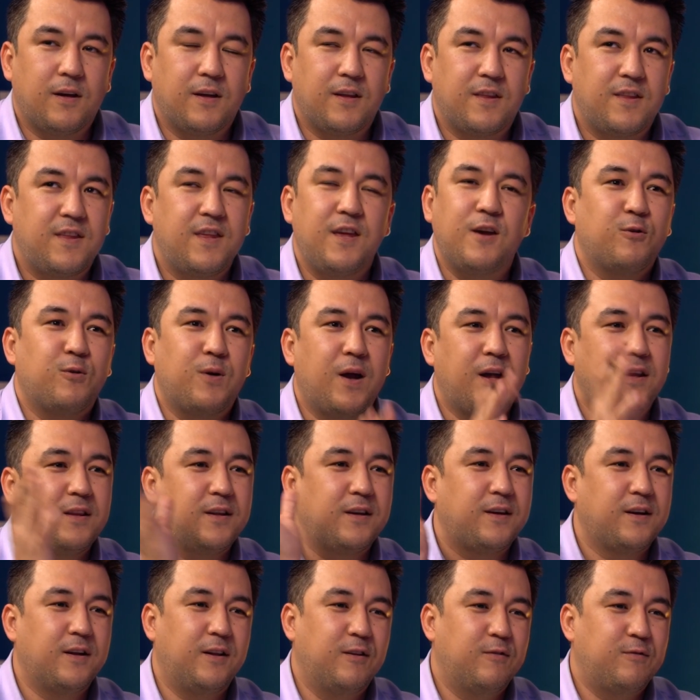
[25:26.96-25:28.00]

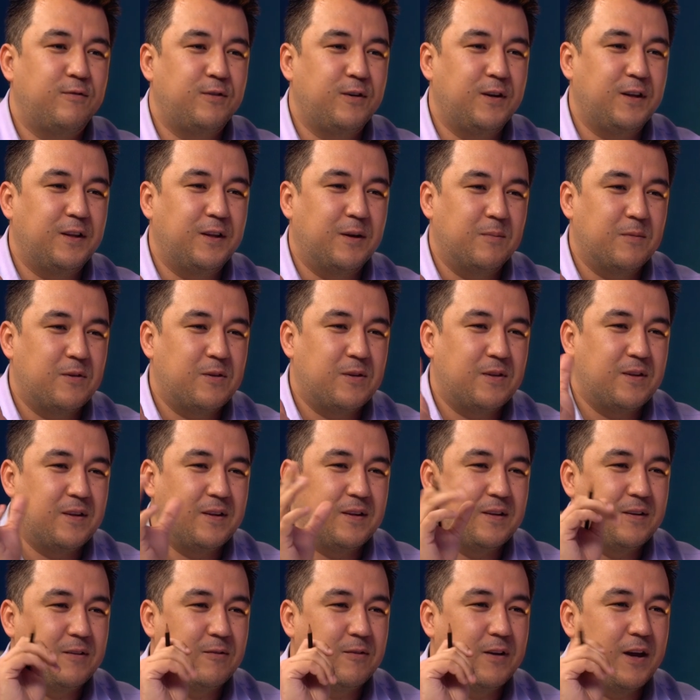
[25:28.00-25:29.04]
theoretical freedoms
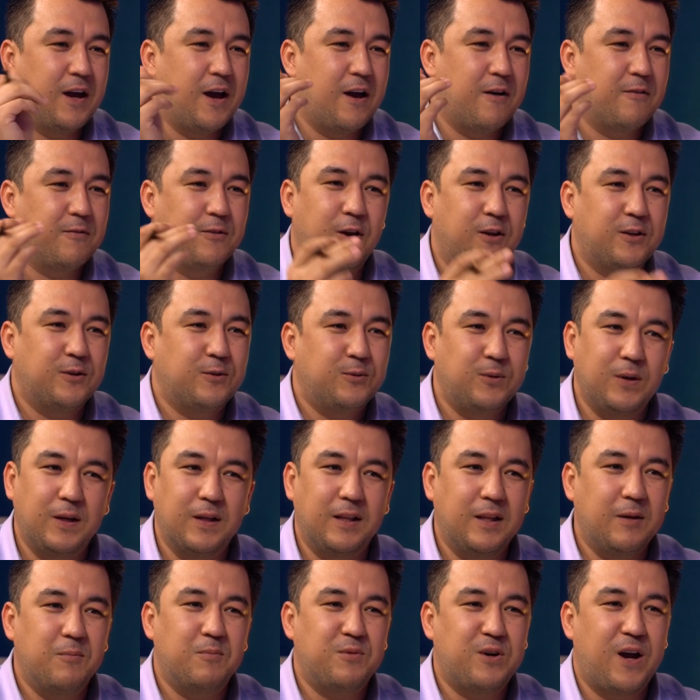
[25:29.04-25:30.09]
we have, not
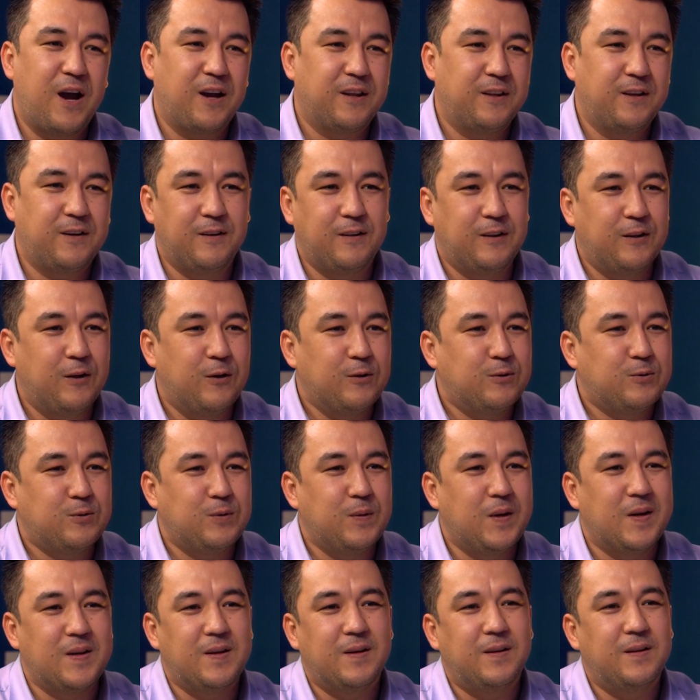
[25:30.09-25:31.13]
really practical, not
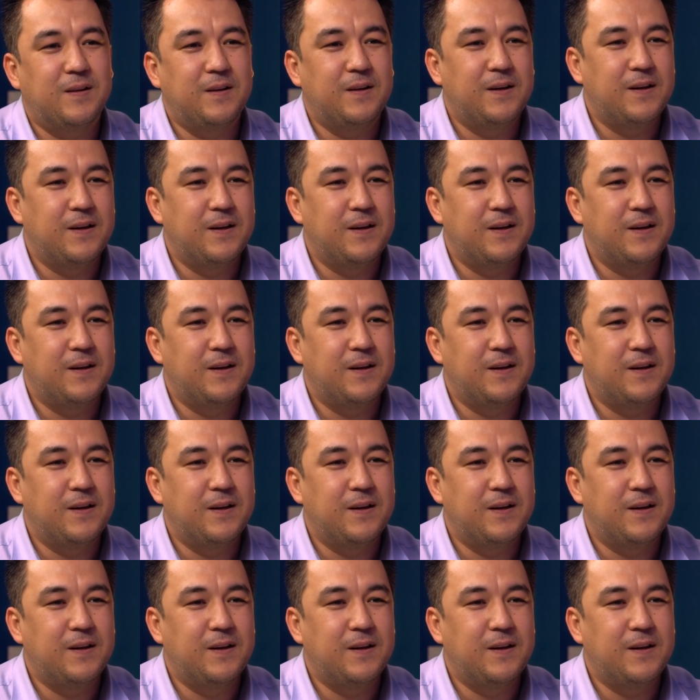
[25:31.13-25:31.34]
real.